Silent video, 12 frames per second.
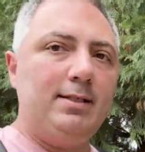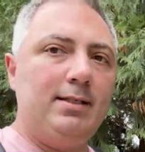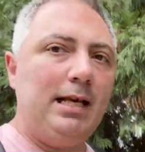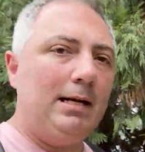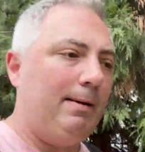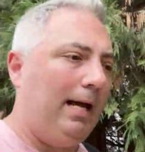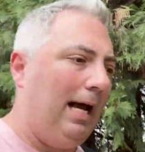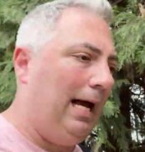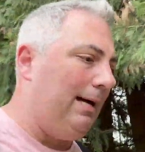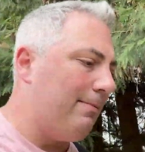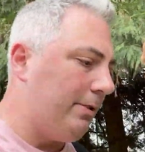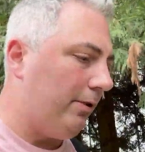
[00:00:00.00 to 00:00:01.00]
This is going to be
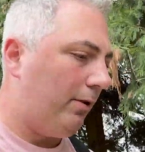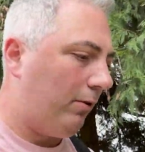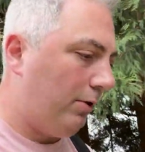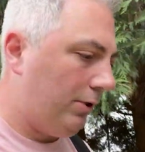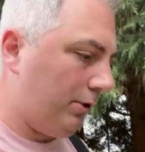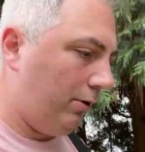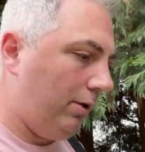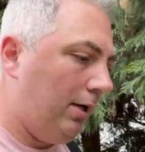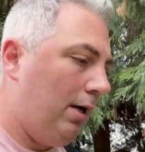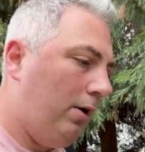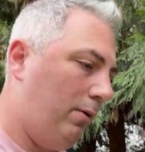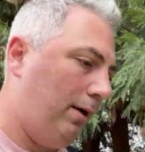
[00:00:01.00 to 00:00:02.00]
absolutely crucial
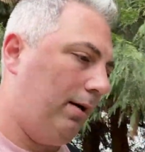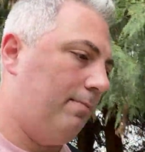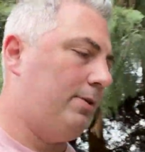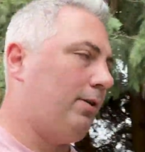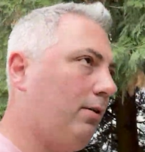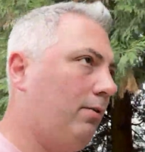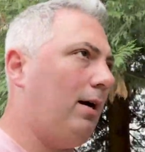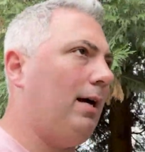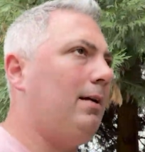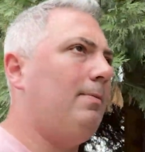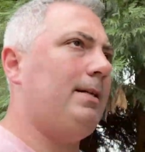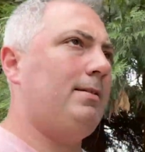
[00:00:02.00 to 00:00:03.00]
when it comes to your
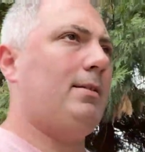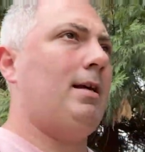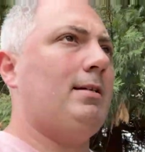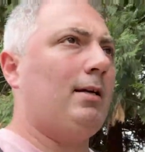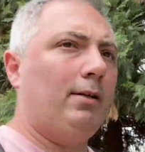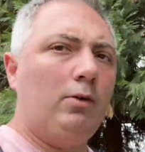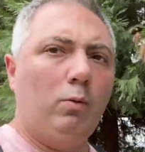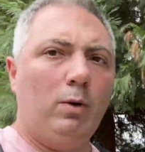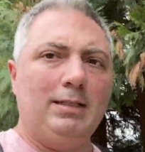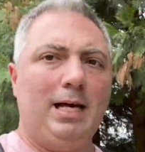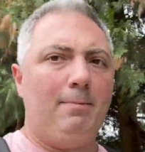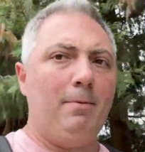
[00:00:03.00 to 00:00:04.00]
grind phases and tell you
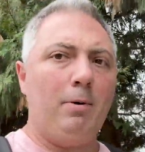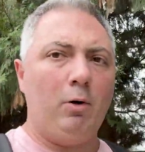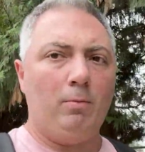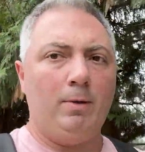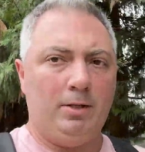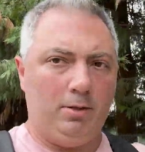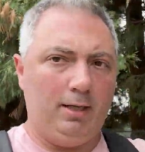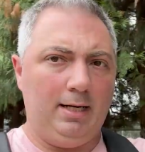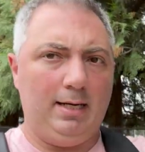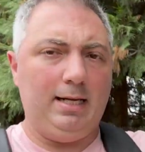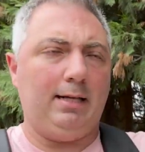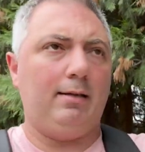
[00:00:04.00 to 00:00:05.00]
what type of Pokemon you're going
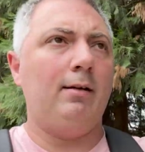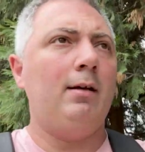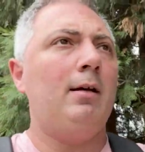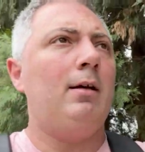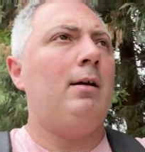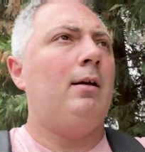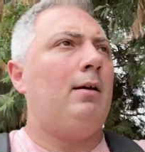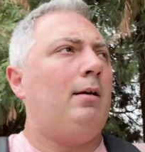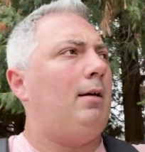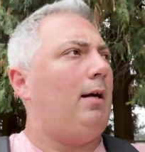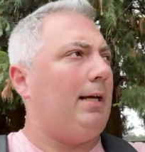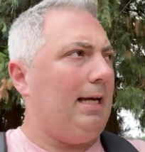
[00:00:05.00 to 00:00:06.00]
to need.
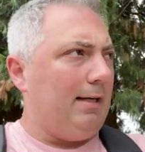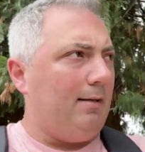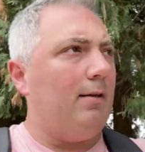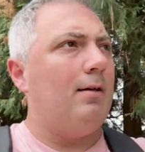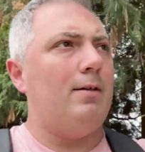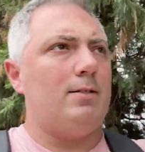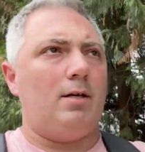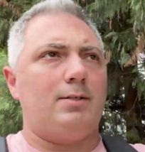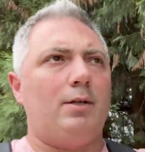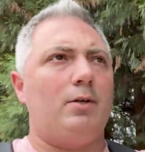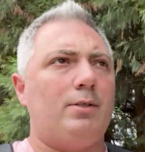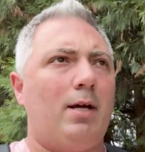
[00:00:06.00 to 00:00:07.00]
Again, this
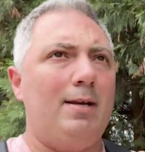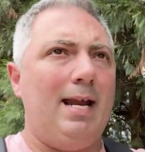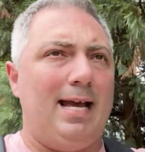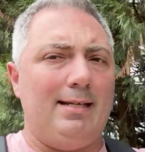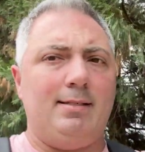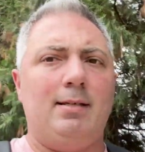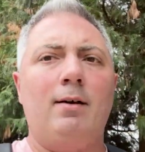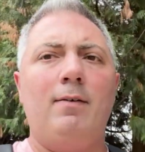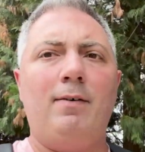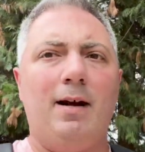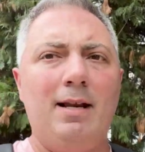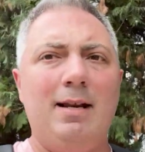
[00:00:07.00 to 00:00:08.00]
also goes on nests.
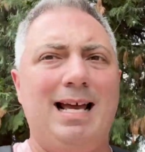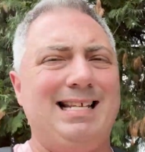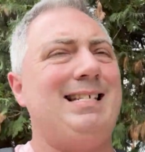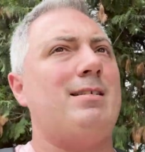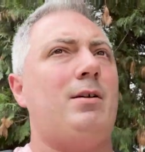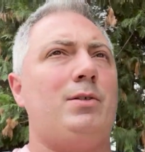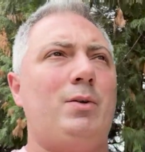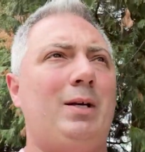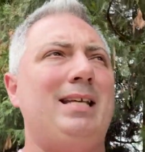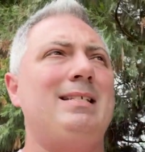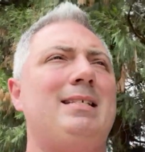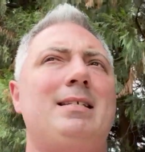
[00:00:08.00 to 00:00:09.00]
Find a nest that's also a
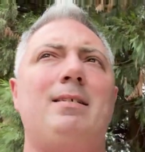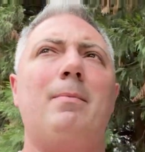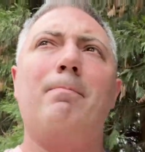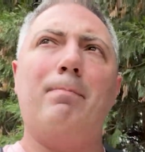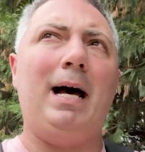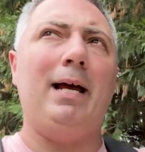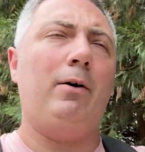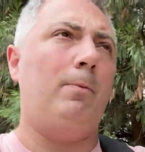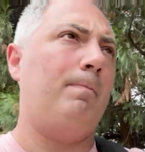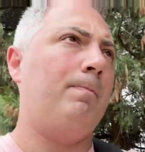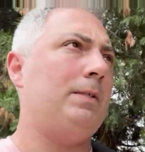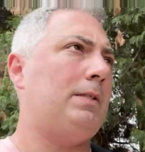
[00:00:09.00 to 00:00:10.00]
consistent
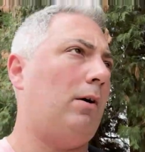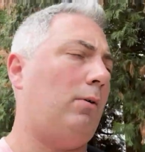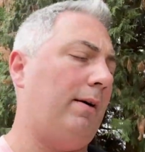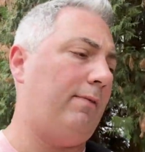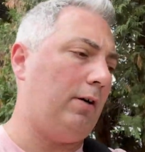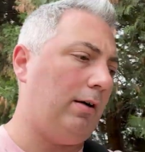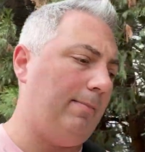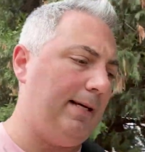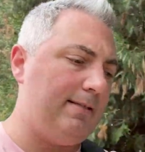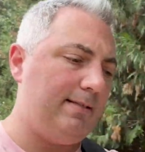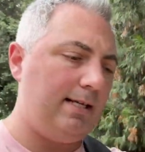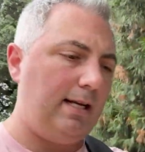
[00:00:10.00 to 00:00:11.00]
biome. So if you're going to be
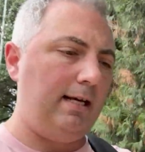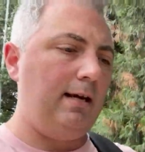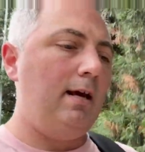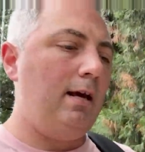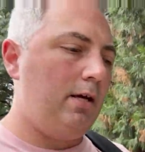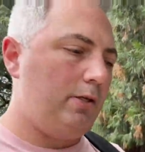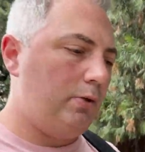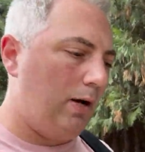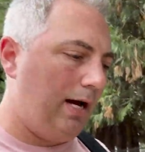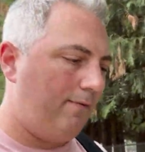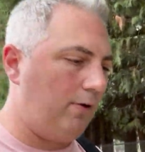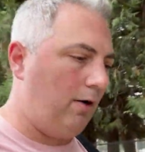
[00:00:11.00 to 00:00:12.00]
in city, you
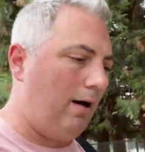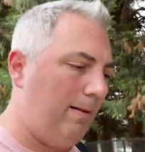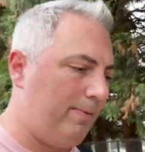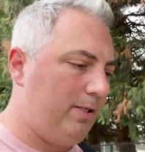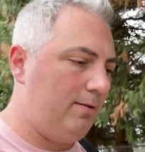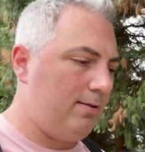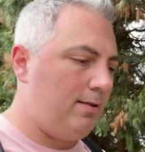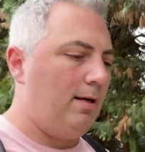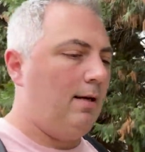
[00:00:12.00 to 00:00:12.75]
have your options.